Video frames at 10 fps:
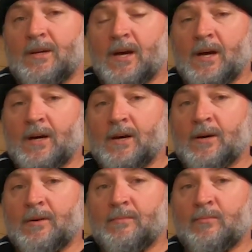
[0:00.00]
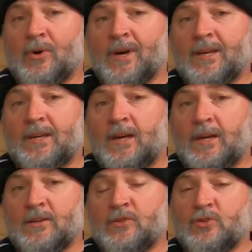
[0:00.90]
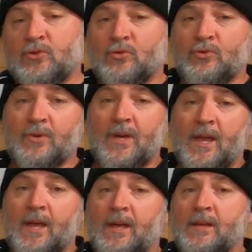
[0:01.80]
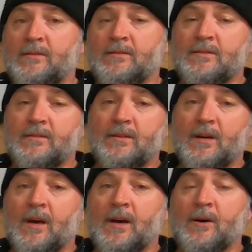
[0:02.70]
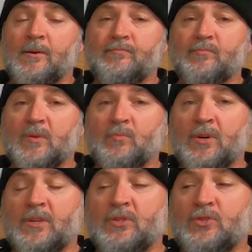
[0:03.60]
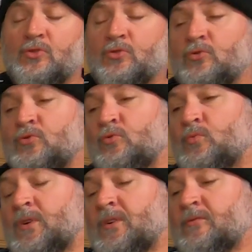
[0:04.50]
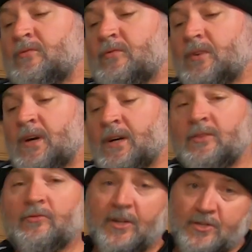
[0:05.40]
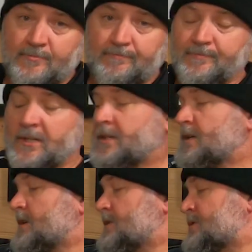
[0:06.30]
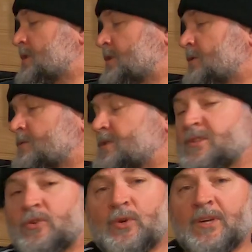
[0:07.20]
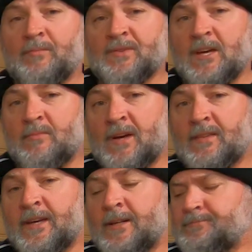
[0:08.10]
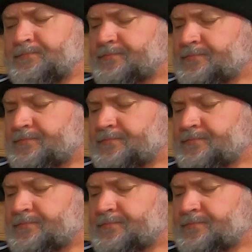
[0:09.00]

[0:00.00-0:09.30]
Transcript: my keg issue and my issue with infection. So just a quick update about that